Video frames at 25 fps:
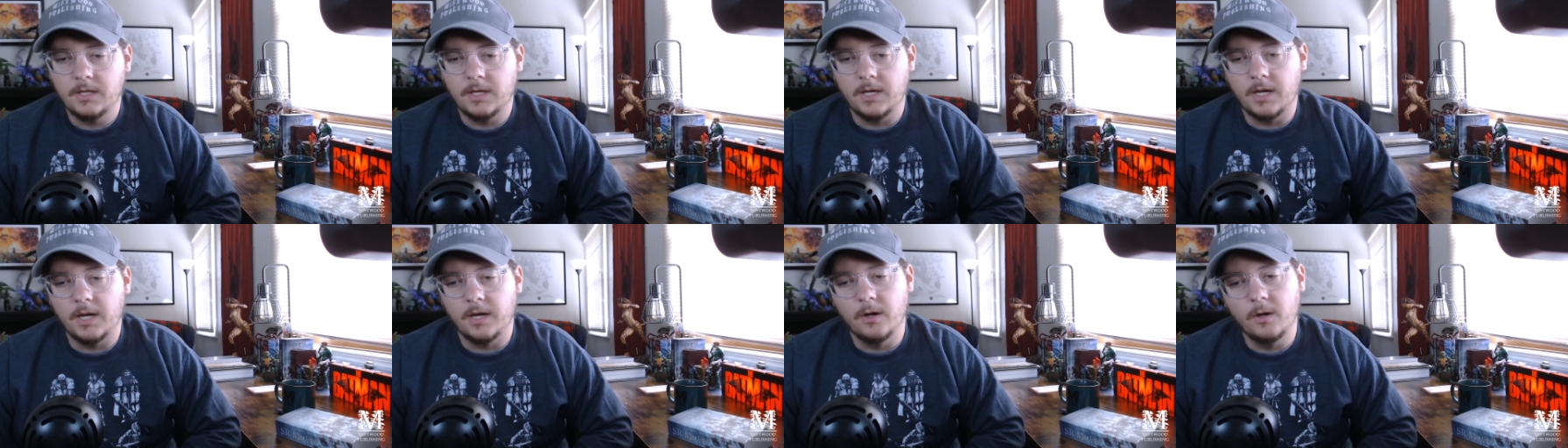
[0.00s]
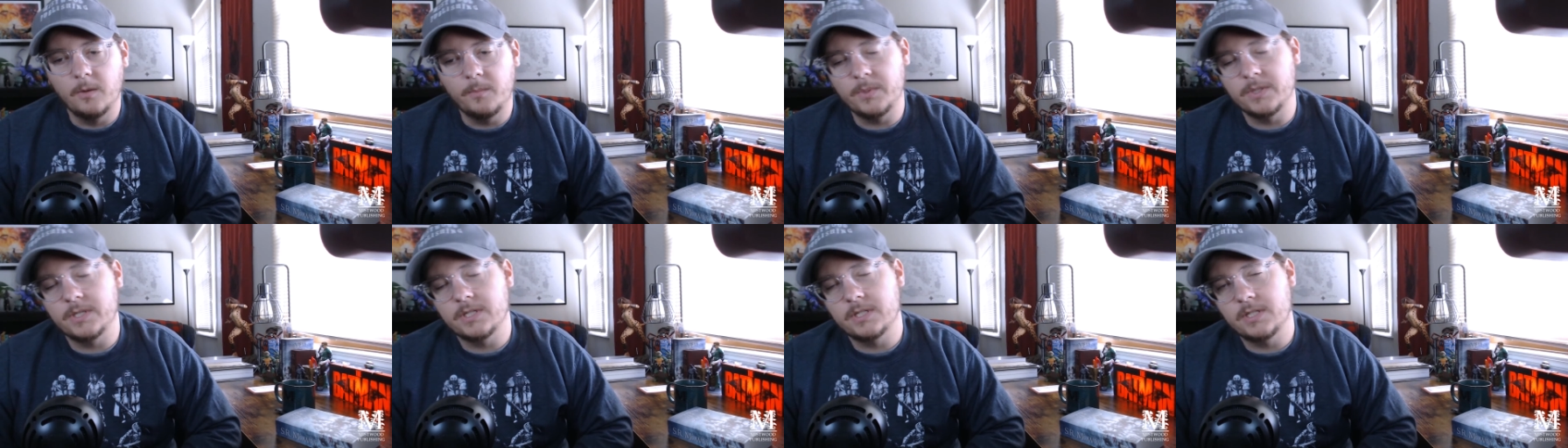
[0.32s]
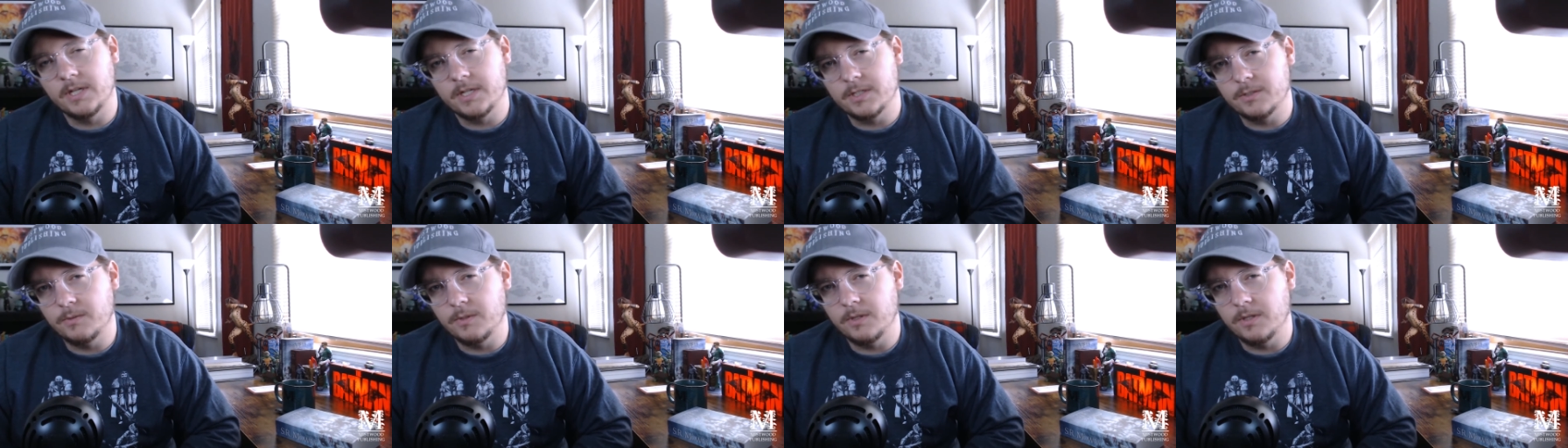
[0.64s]
I hope it
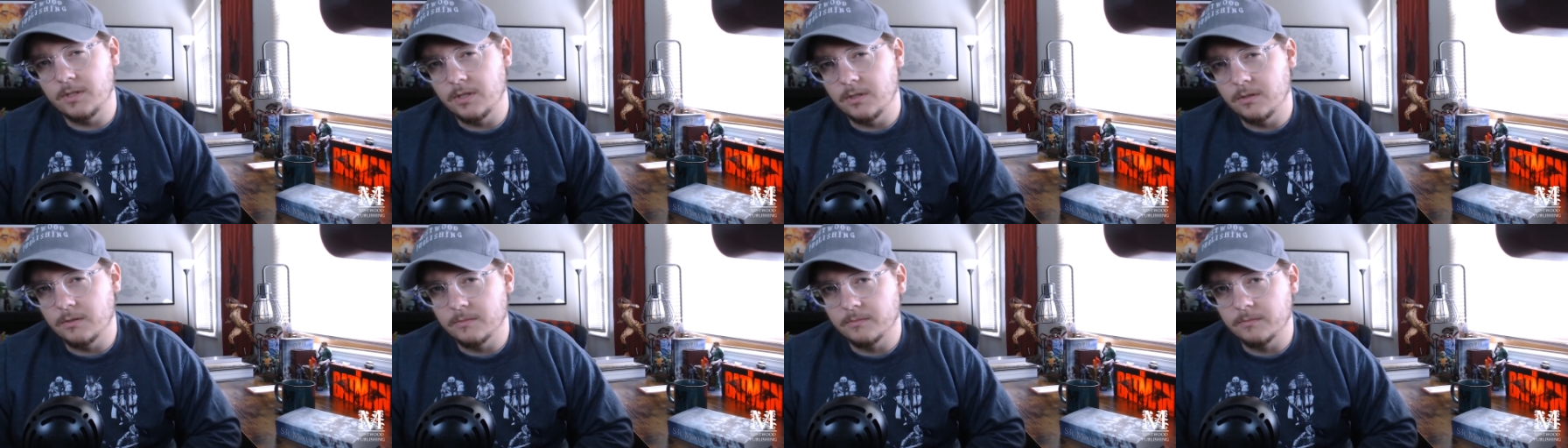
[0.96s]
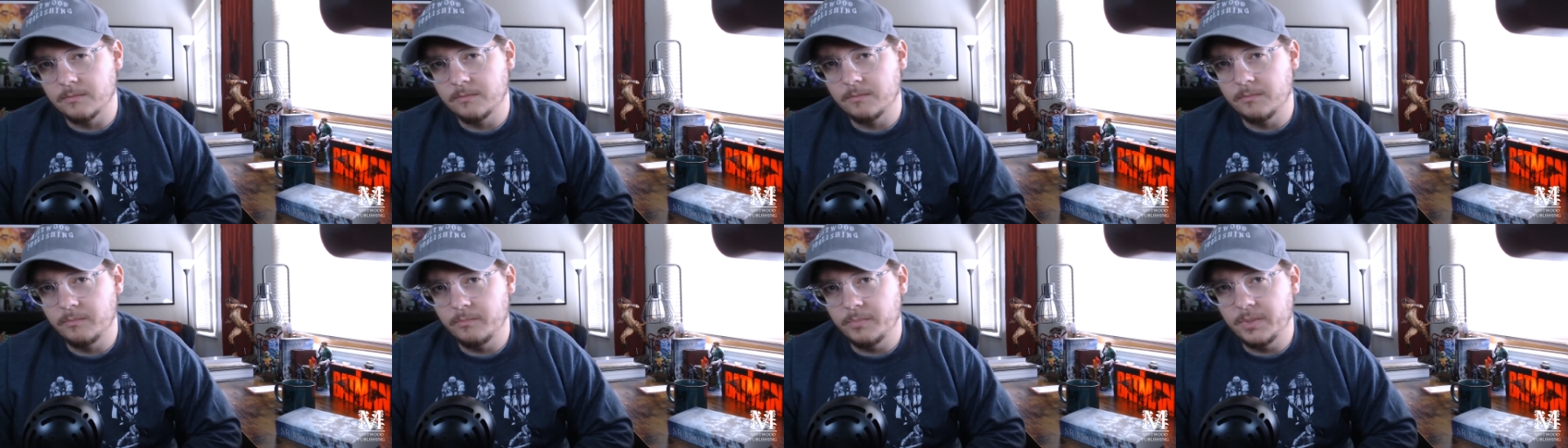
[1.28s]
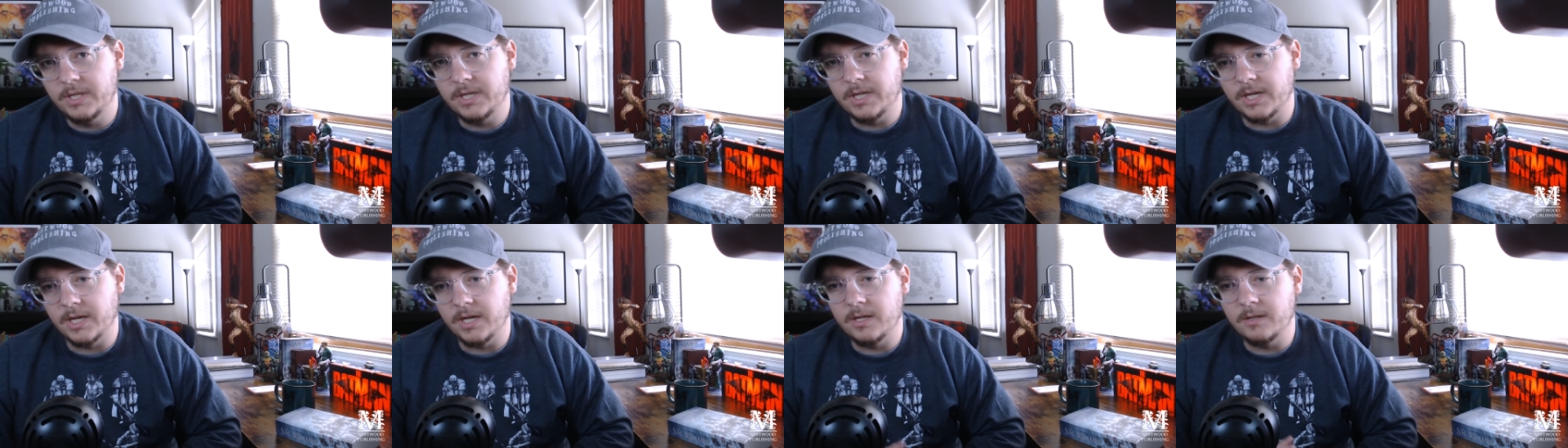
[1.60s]
sticks with you,
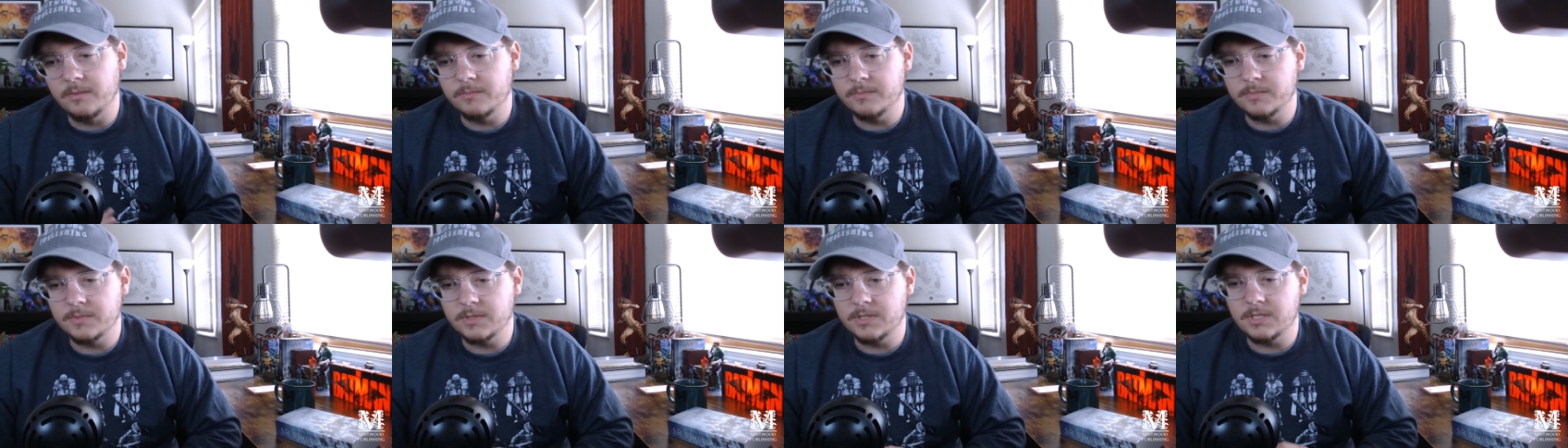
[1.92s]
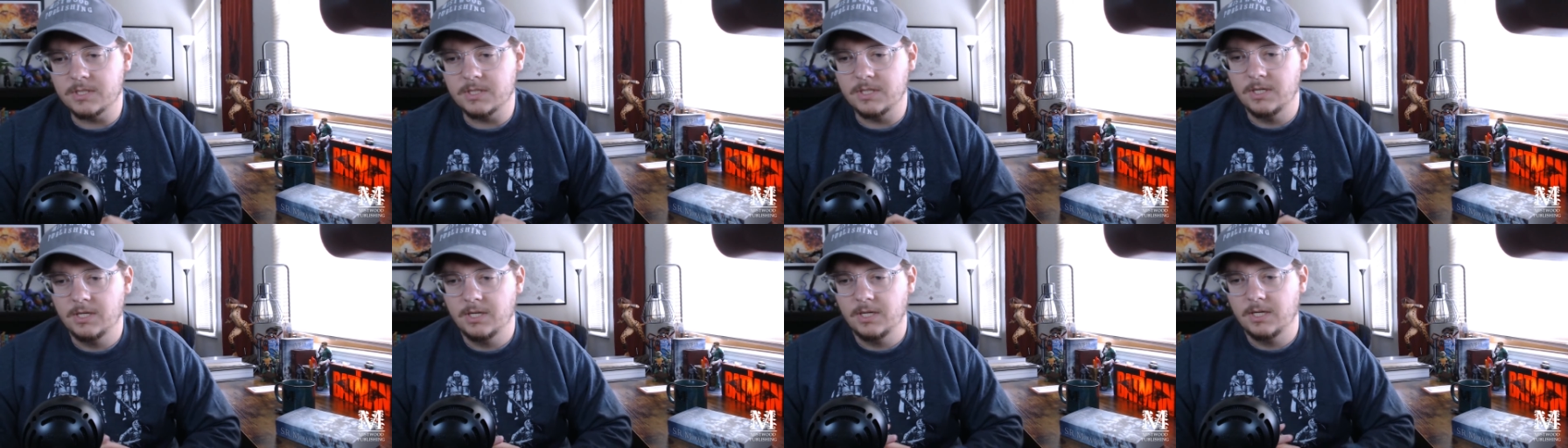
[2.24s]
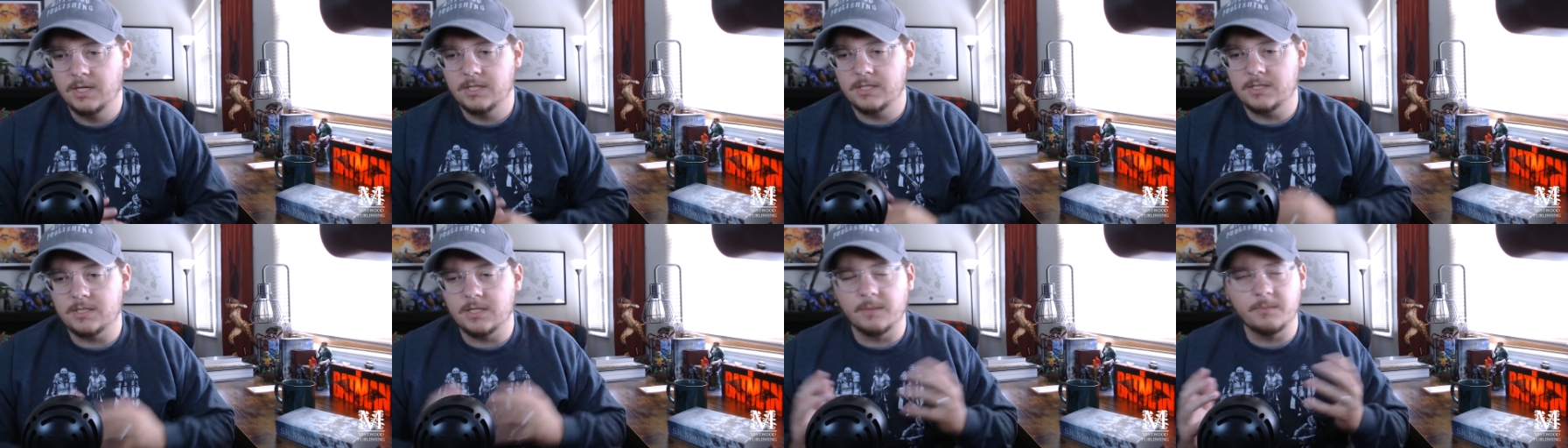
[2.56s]
becomes
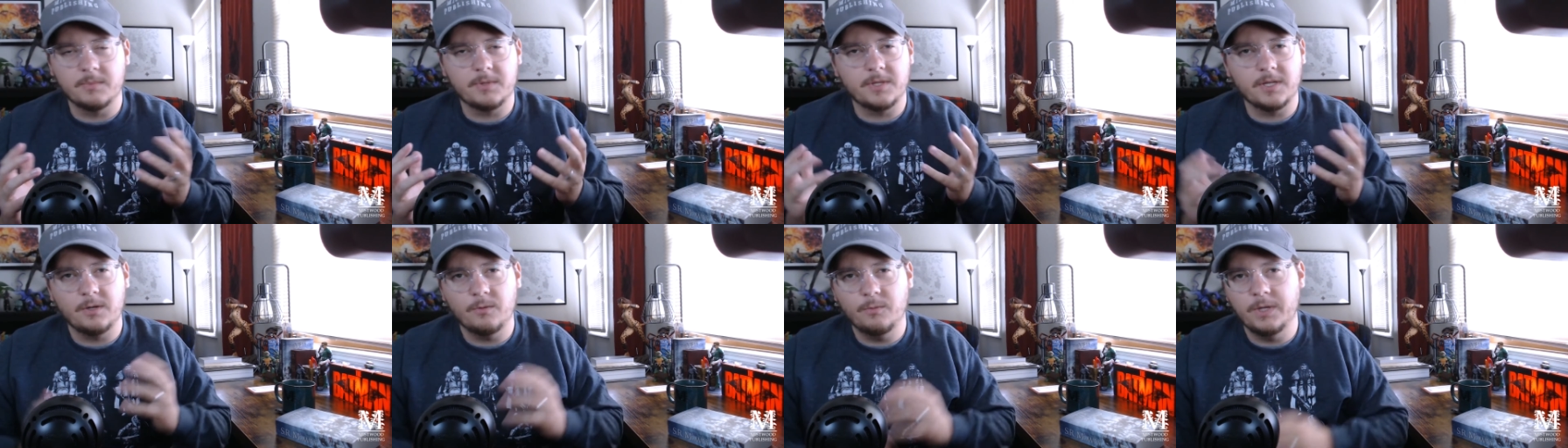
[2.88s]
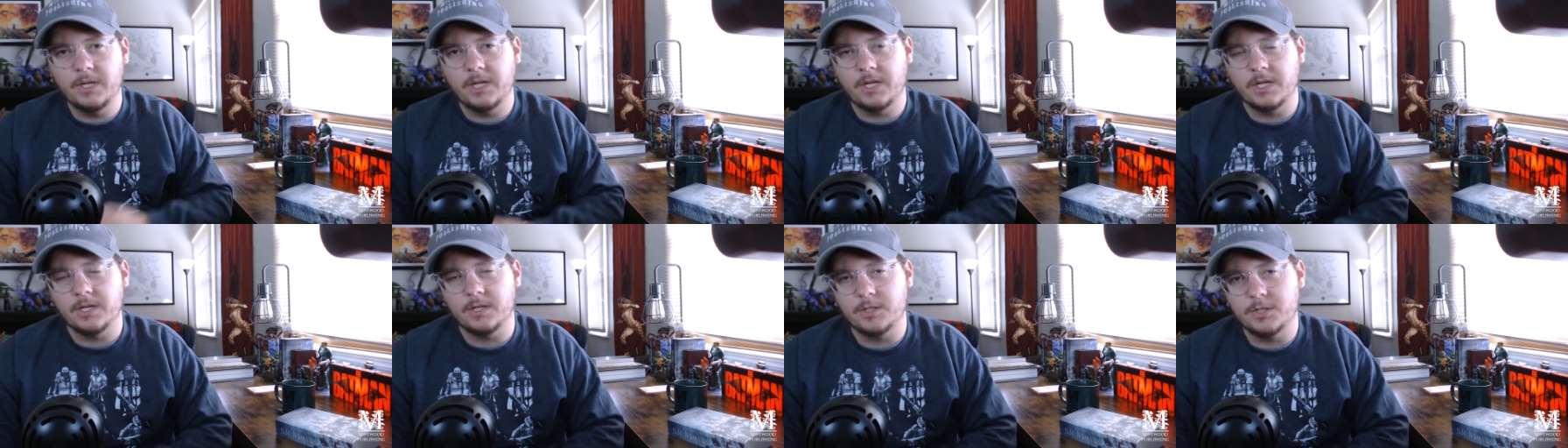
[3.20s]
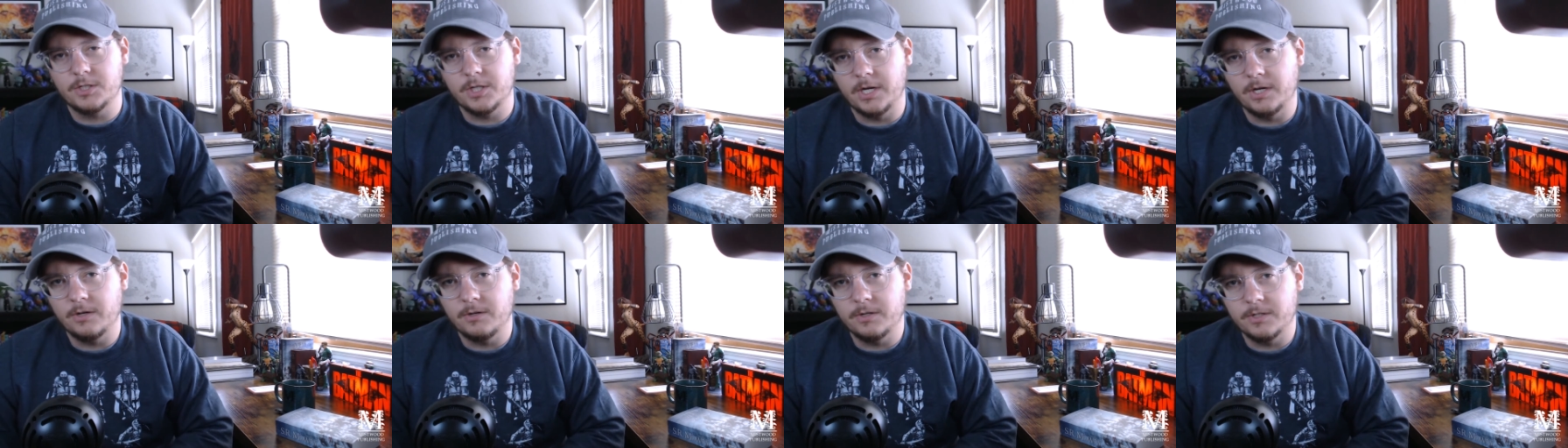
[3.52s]
something we can
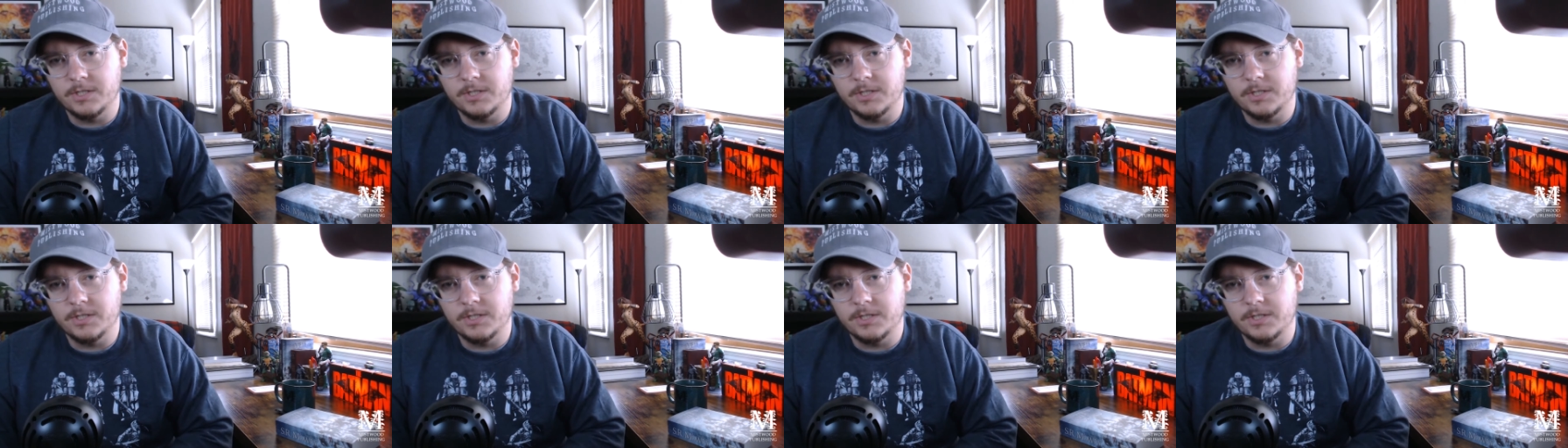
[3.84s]
cherish